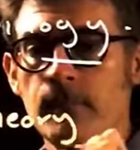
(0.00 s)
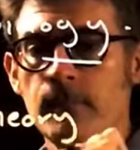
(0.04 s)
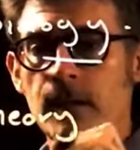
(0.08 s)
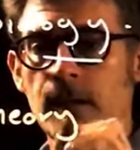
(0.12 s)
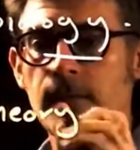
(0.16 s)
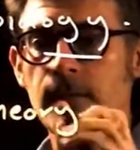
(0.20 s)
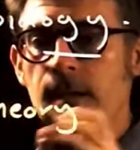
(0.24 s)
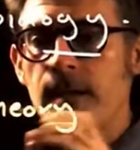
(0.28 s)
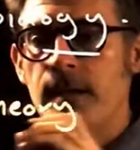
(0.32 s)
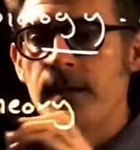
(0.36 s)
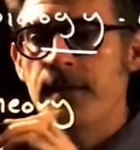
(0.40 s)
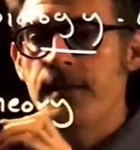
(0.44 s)

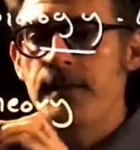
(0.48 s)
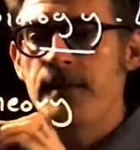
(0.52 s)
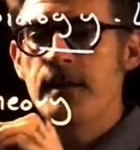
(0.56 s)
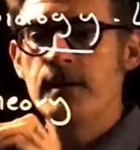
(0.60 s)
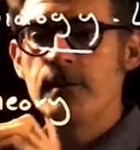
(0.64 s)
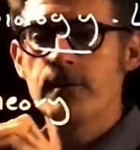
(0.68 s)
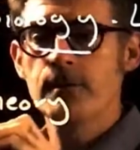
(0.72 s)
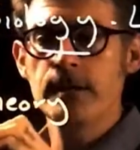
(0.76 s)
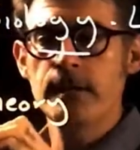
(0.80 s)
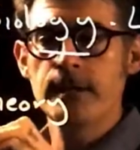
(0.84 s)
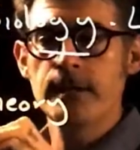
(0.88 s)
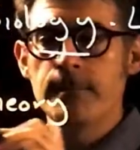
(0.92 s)
that a
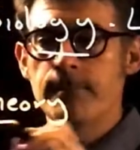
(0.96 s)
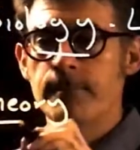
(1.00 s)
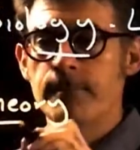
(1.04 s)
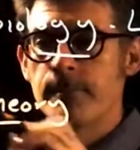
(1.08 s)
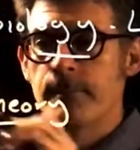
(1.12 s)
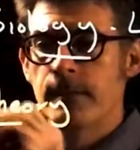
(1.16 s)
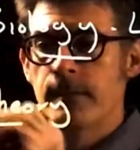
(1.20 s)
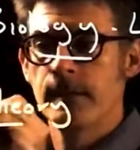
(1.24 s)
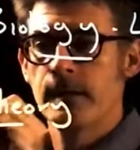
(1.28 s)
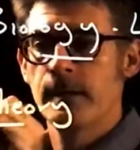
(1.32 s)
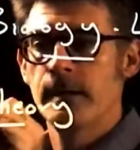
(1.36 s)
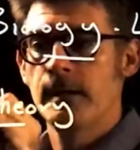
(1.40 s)
theory
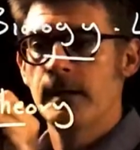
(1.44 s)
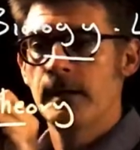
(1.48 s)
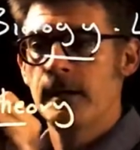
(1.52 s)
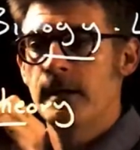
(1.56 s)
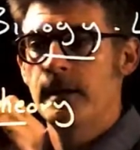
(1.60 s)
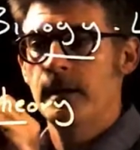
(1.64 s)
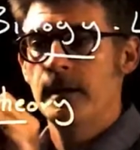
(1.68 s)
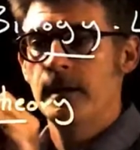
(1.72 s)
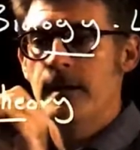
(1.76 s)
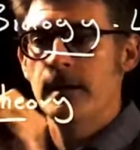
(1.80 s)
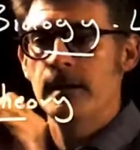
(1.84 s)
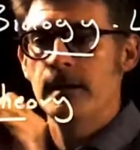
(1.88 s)

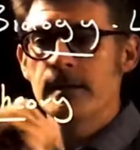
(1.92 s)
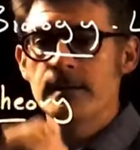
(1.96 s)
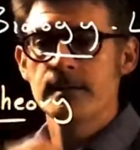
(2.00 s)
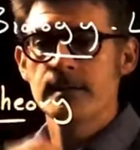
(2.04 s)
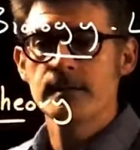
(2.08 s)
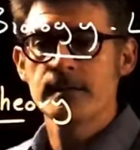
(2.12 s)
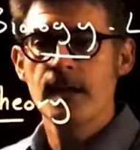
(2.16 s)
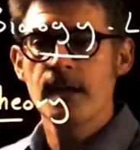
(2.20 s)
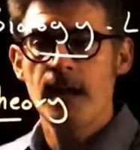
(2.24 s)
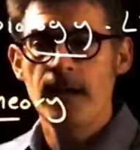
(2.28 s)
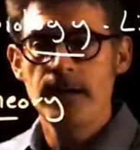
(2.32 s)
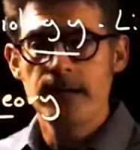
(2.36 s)
in
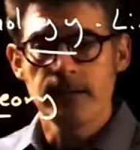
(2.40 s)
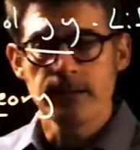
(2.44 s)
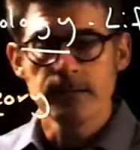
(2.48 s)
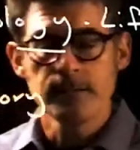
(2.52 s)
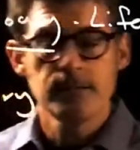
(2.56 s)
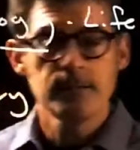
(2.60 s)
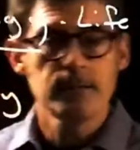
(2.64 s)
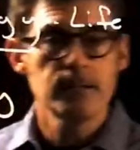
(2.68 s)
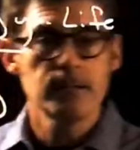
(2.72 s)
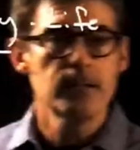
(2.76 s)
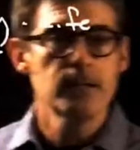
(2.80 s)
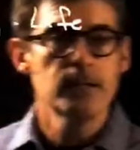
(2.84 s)

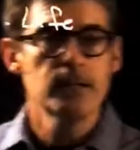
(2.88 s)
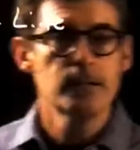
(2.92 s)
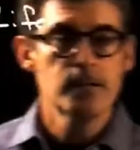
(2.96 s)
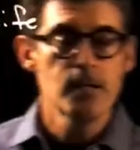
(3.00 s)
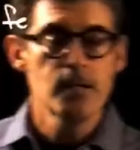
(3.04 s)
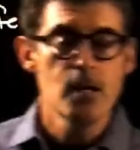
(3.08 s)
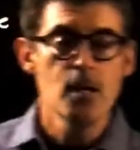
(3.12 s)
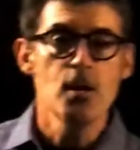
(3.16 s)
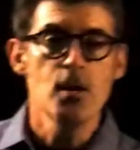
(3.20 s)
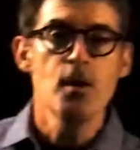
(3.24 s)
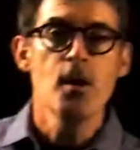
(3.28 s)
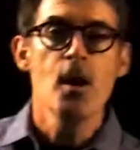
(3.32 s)
science is
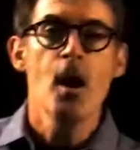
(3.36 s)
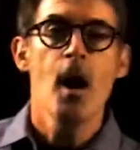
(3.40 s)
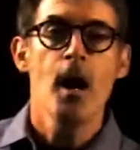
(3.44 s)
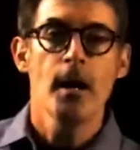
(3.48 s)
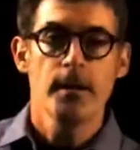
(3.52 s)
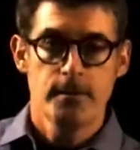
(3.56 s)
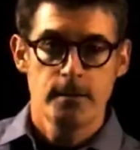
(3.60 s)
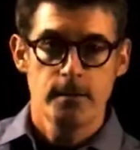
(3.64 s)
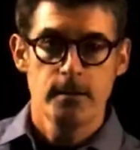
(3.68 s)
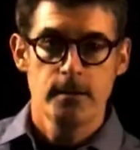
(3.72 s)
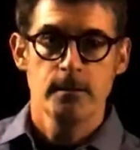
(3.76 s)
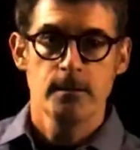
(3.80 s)

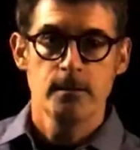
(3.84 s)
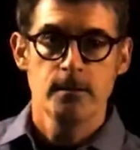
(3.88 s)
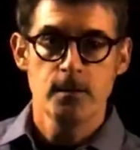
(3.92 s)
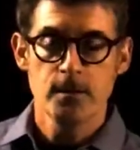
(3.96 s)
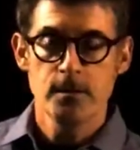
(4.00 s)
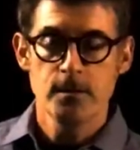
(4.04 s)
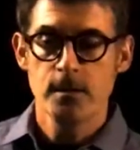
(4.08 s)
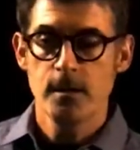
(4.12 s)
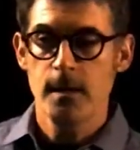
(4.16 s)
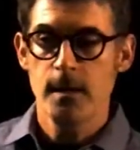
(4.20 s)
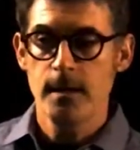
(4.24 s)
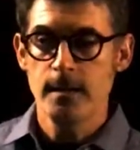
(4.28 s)
not
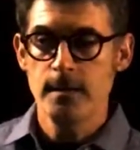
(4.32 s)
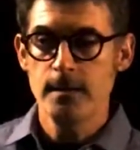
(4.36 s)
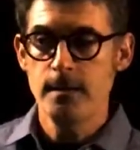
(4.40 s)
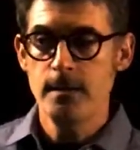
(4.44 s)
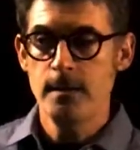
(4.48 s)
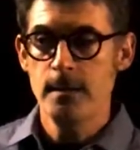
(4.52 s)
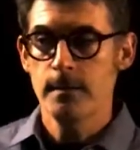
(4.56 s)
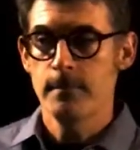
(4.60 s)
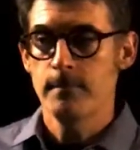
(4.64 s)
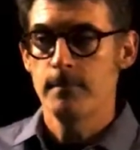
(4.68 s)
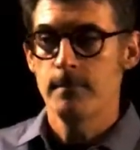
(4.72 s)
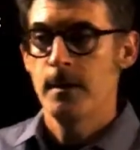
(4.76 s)
just an
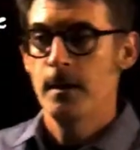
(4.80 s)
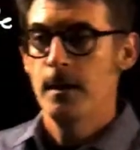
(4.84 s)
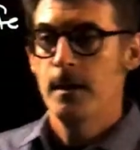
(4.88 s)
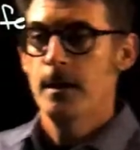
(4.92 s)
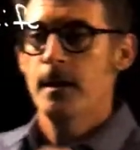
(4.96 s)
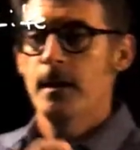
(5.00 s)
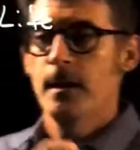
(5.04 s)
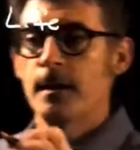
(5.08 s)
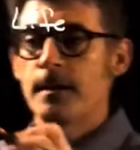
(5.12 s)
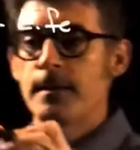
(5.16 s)
idea. A